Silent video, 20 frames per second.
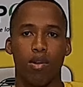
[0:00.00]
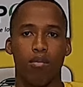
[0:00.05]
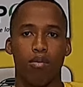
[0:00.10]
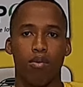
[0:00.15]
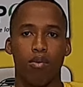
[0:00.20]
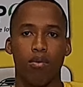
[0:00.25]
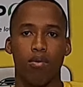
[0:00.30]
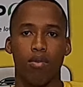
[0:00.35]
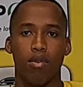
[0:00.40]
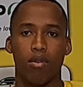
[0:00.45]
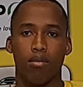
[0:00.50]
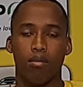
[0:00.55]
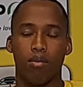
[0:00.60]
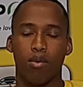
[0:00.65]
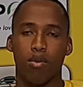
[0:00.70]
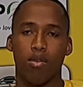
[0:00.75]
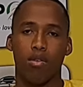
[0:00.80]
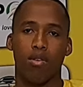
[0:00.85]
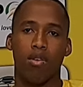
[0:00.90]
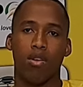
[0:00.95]
on improving
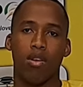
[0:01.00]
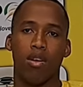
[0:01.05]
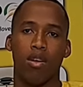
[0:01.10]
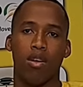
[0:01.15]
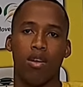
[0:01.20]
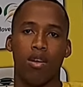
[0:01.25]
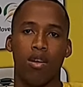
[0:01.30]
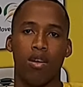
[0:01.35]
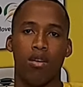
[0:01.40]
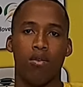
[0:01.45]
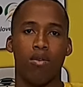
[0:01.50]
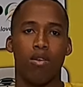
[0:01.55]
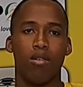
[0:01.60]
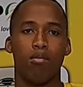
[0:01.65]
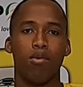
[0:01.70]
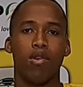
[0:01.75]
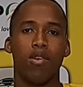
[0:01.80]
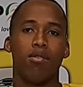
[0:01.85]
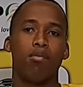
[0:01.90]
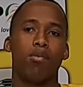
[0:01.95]
because
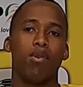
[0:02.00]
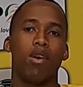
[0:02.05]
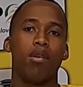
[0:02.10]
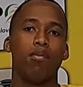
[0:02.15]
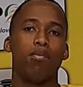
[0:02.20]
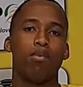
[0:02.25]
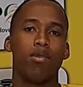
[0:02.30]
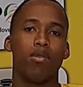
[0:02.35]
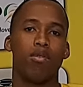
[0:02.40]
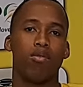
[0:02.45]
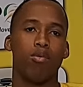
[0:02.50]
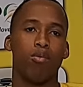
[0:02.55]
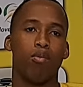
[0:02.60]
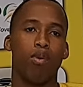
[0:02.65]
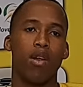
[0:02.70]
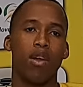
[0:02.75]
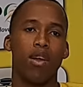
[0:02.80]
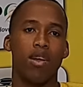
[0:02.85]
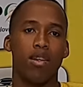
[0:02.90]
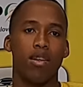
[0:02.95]
what makes me happy is to
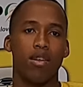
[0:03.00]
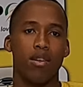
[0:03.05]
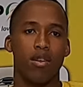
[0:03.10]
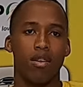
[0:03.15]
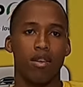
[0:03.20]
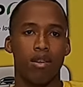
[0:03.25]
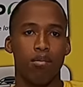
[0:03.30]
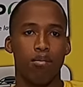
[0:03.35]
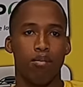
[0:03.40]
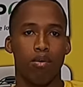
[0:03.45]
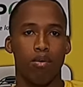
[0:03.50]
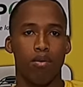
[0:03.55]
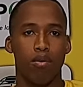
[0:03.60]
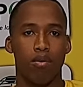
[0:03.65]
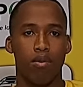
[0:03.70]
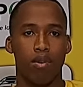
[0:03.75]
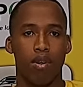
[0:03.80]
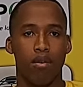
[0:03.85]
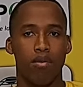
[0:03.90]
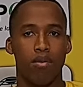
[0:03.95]
play and
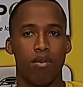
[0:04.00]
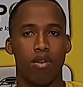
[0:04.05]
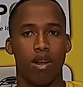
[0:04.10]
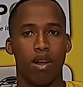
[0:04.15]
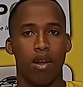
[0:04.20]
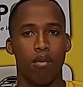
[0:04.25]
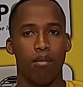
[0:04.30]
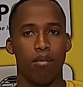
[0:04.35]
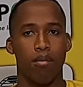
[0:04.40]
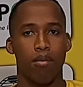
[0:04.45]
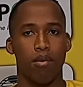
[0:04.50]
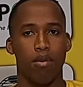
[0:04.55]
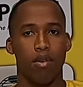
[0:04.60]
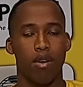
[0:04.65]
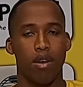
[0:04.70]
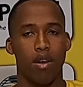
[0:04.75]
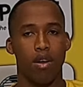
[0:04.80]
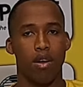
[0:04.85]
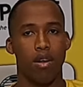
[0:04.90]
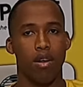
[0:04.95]
improve every time.
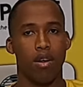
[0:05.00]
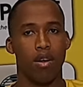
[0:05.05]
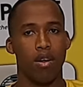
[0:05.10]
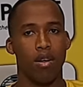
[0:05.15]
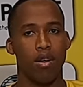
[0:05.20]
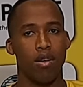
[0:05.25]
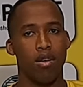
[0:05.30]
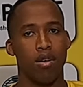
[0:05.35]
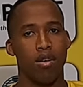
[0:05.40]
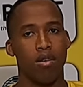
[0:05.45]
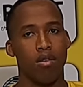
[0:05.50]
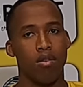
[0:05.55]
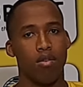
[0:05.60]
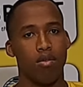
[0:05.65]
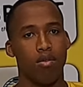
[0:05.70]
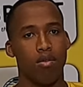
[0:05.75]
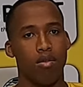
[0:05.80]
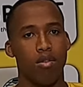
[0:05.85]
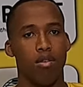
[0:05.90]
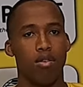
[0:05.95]
Uh,
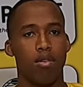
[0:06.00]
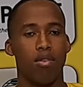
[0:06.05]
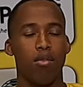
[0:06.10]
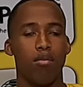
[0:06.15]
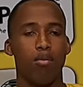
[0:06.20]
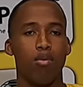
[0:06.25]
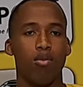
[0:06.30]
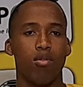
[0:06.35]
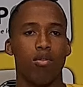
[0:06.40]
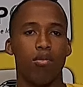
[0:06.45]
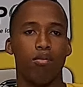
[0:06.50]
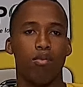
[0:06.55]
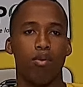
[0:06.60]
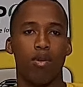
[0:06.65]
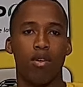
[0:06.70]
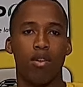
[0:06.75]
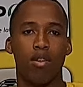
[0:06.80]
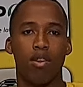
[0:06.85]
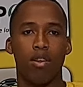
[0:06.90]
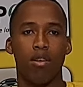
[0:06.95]
so this is the most
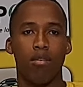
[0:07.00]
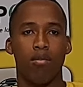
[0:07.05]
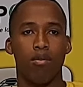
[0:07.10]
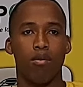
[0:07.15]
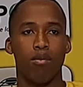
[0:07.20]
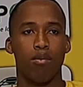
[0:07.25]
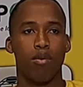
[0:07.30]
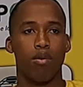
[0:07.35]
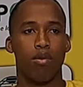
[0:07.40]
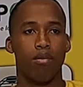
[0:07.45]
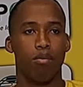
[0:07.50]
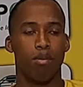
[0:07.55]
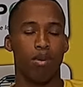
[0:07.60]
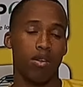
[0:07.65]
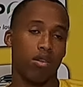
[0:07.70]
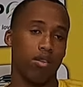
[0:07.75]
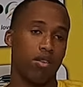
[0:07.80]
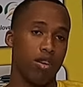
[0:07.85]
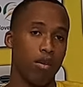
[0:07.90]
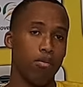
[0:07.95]
important thing for me.
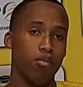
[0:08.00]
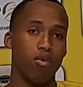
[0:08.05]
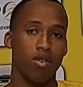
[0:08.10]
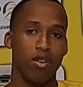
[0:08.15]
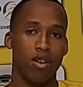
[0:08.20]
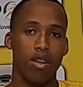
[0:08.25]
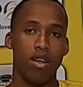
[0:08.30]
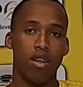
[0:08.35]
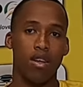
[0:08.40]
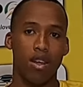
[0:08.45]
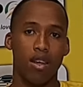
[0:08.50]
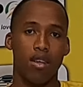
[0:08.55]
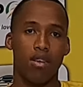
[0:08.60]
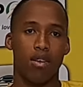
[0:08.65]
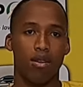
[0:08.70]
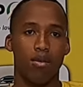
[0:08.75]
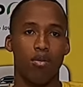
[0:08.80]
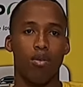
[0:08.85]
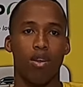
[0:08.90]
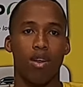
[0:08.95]
But Champions League,
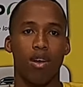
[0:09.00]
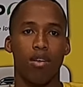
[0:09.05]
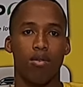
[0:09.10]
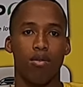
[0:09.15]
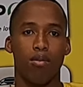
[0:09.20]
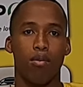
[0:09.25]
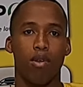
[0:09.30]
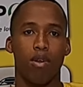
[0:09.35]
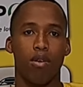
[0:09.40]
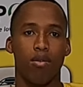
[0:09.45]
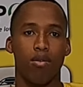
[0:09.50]
yes, I would like to